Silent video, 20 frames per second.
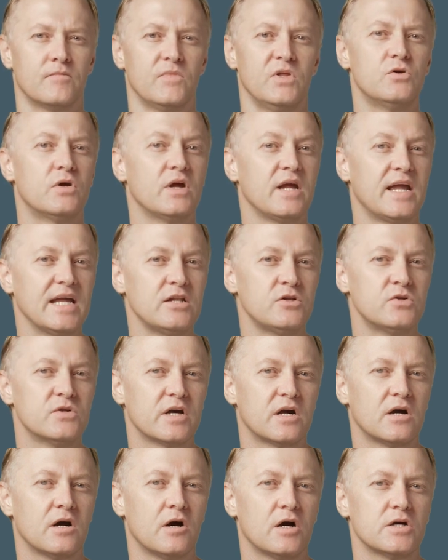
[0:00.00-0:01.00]
You can get to
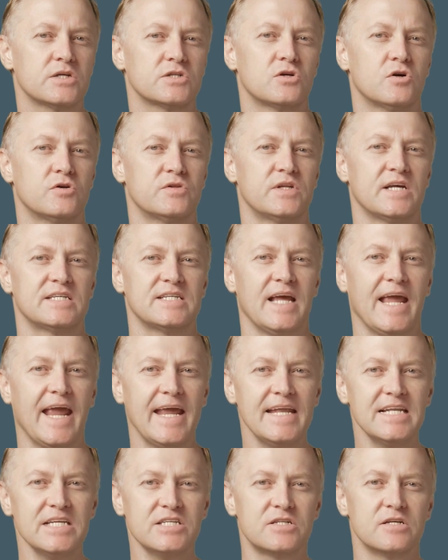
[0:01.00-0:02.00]
the Cast Context
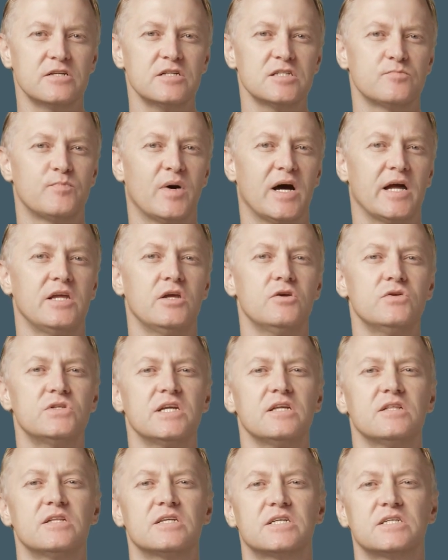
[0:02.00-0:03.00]
instance by
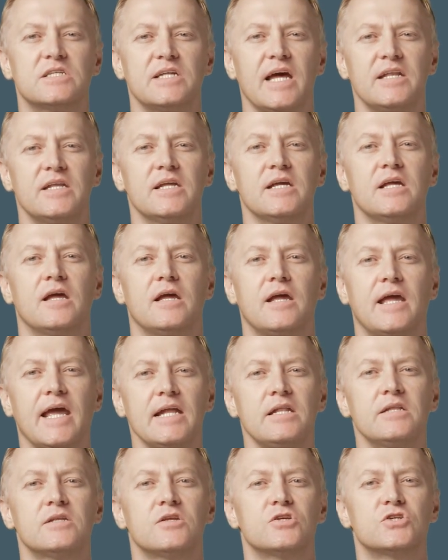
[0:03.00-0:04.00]
using the static
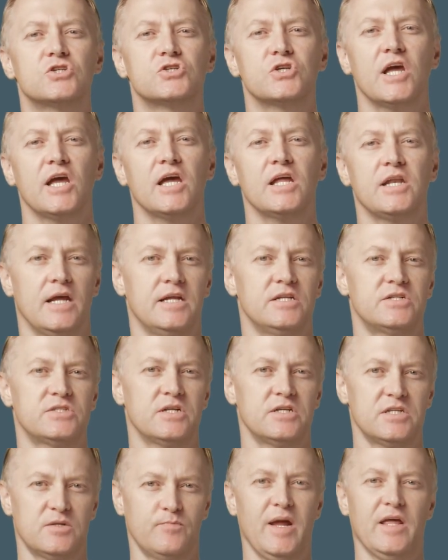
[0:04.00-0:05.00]
get shared
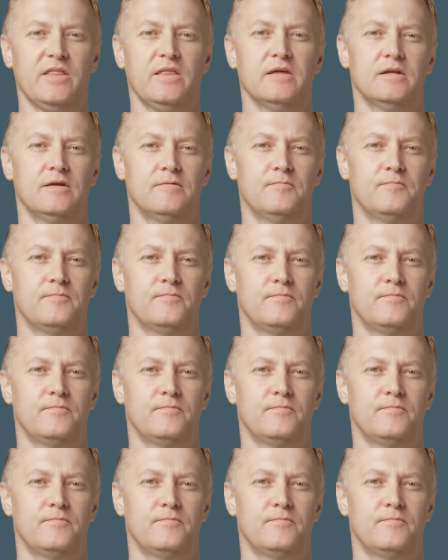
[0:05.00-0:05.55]
instance method.